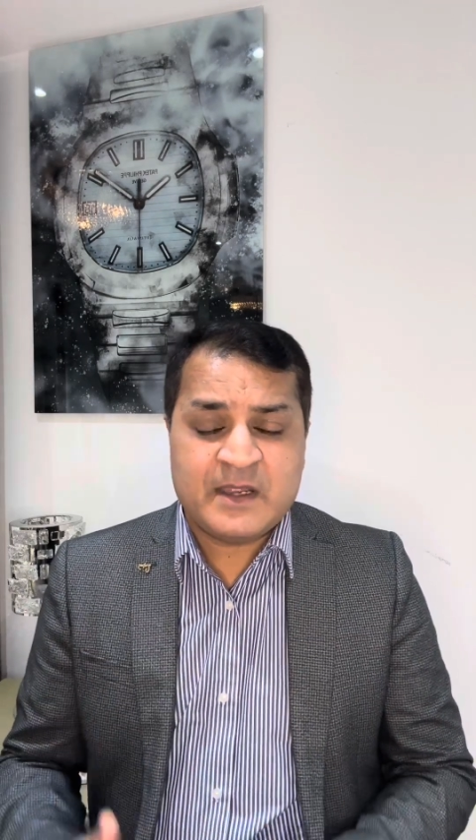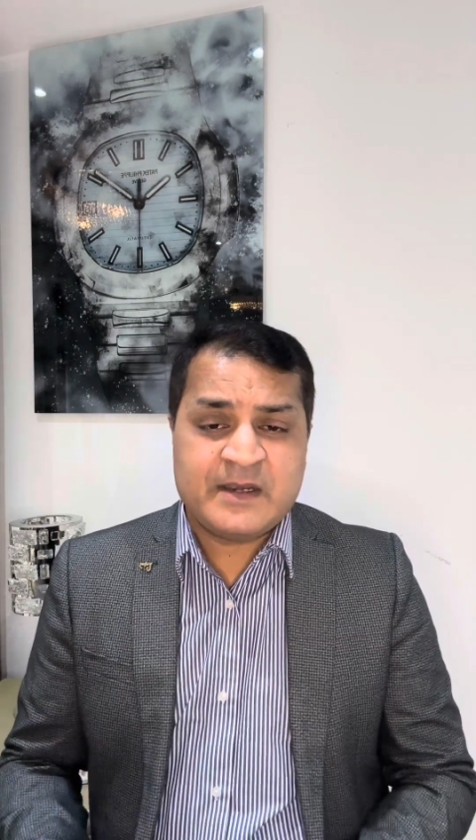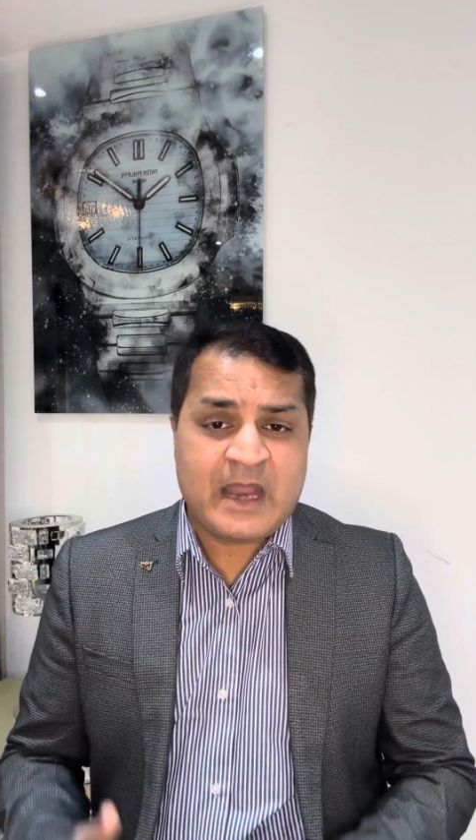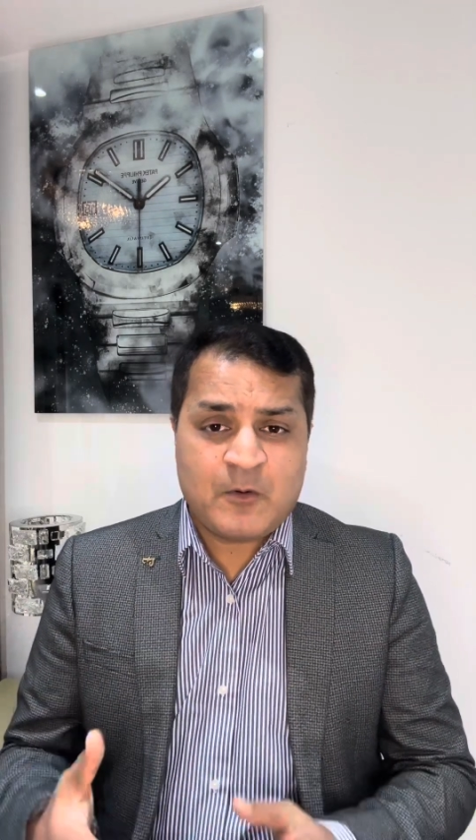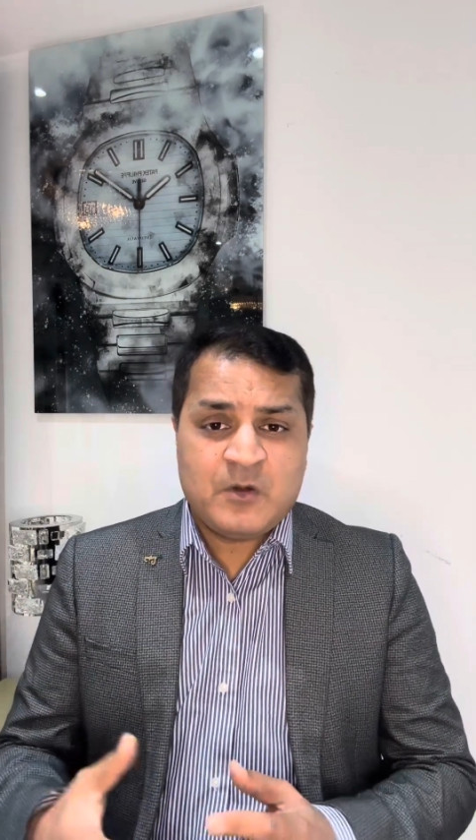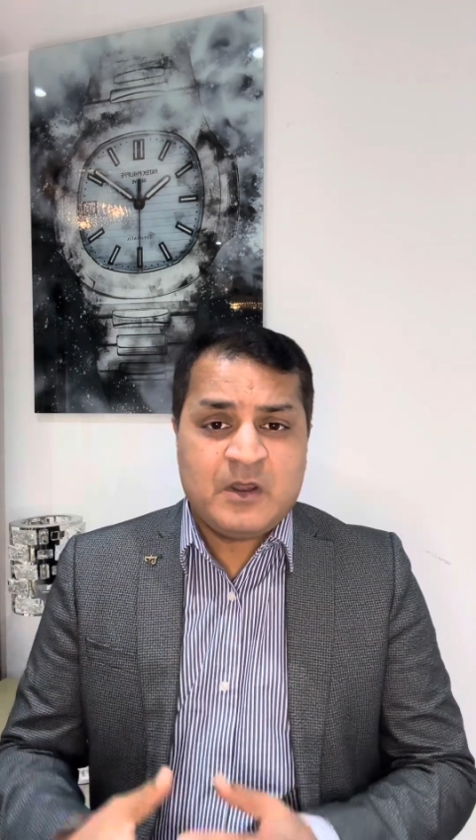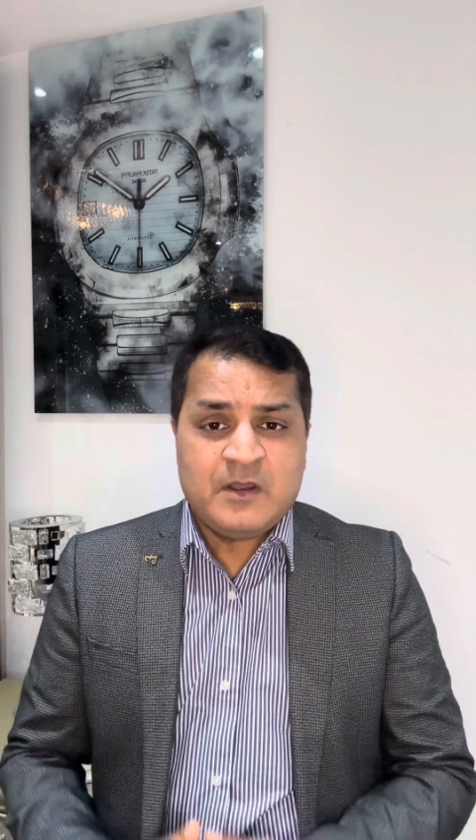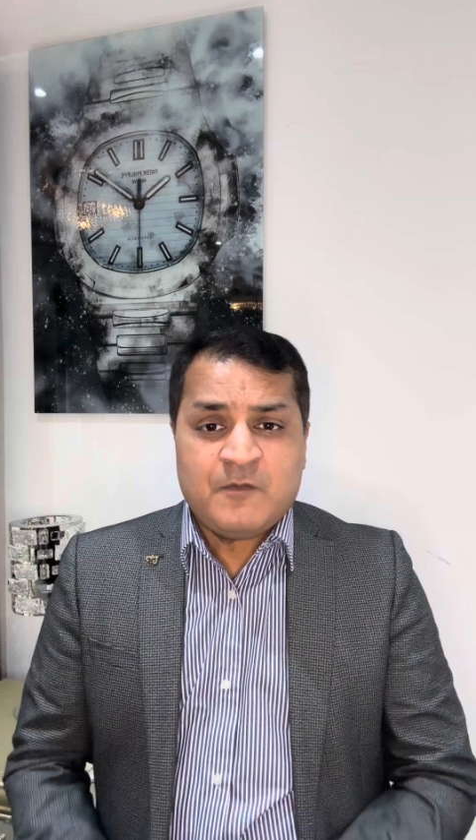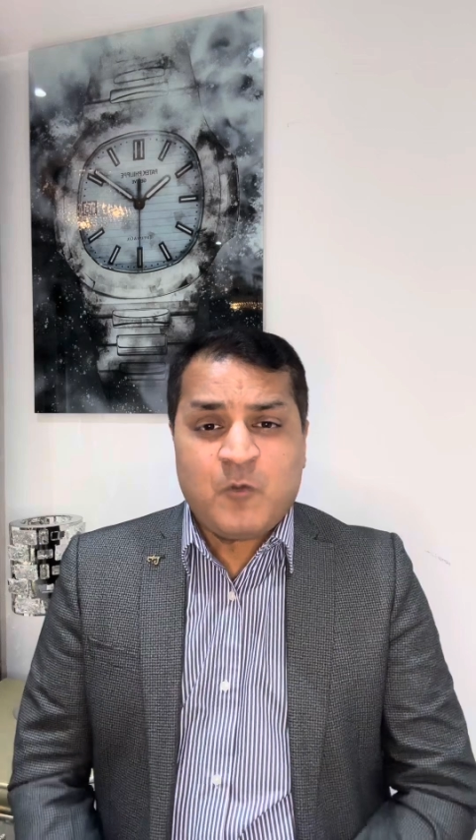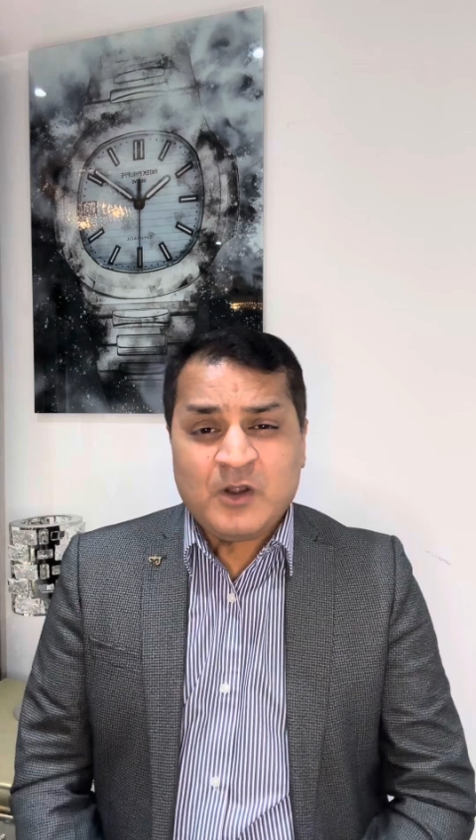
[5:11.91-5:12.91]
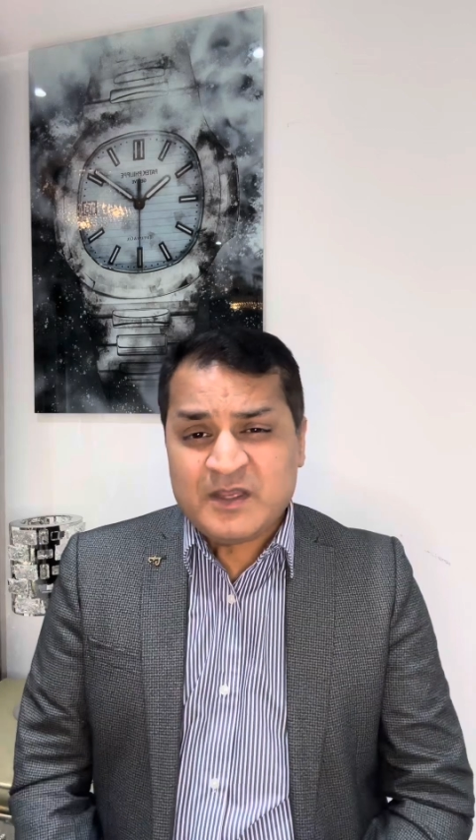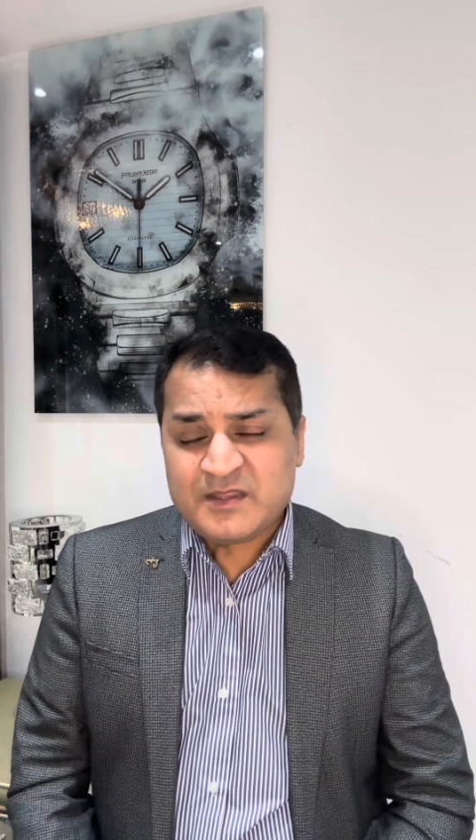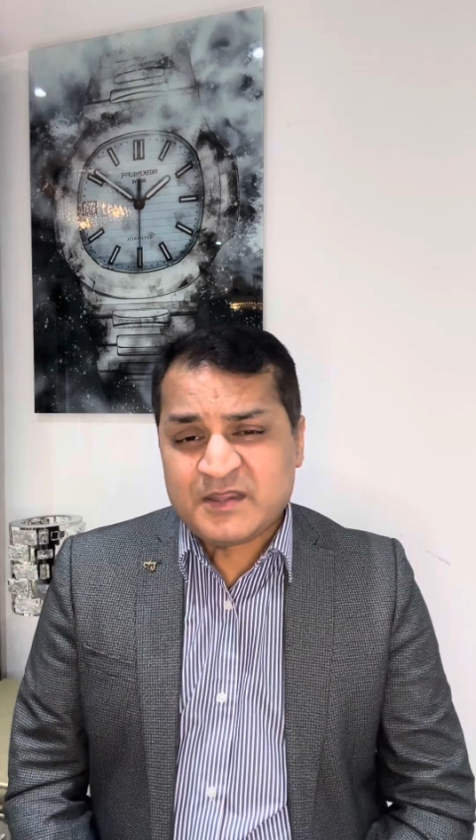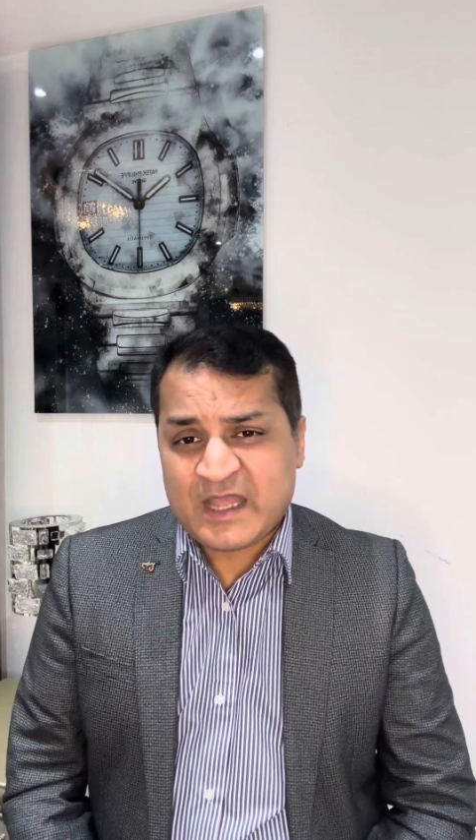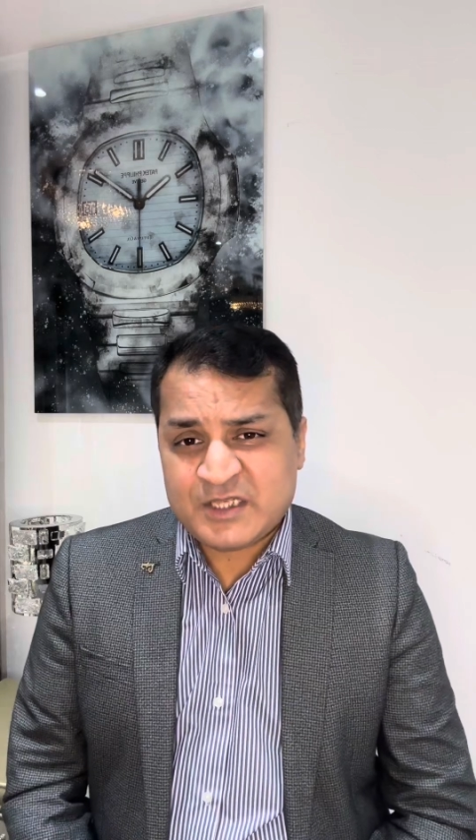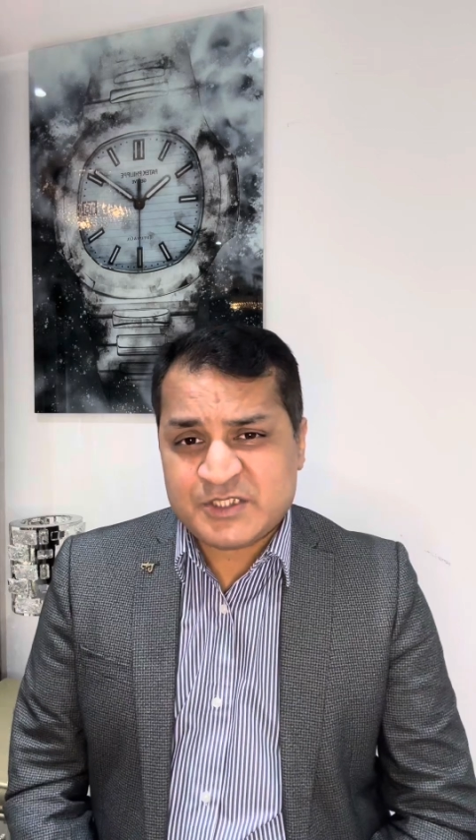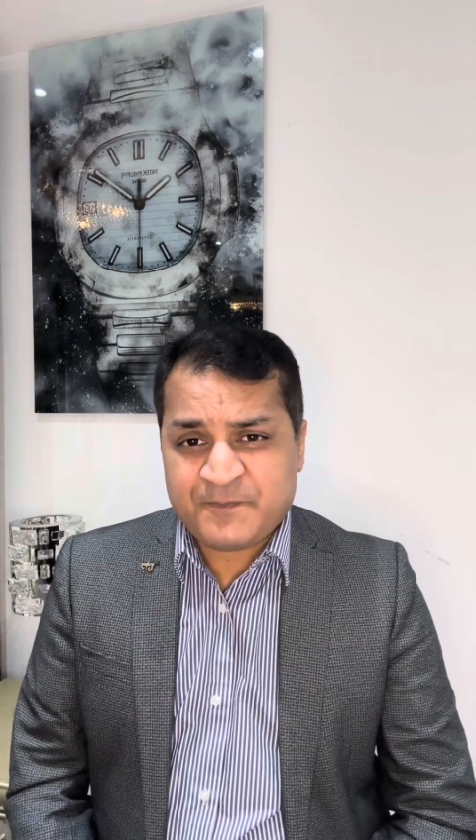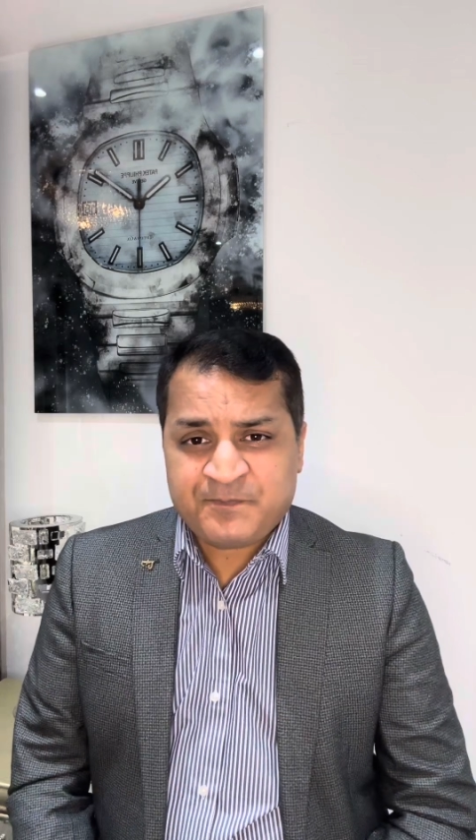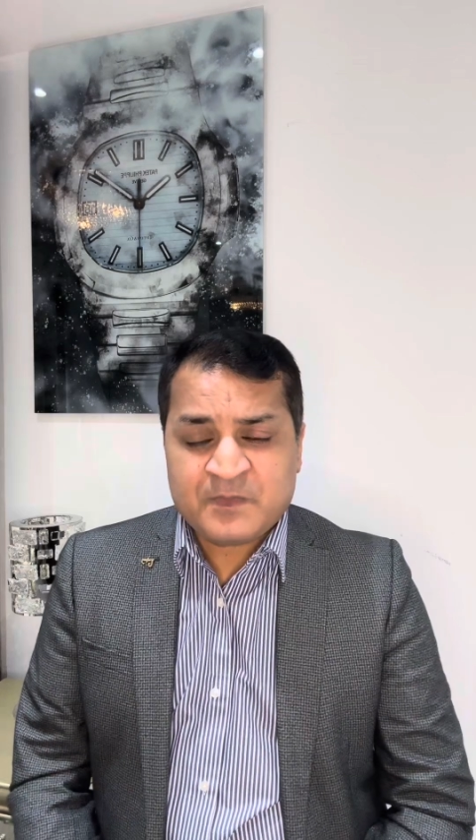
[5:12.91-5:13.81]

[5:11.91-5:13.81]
Now, what is this LGEM?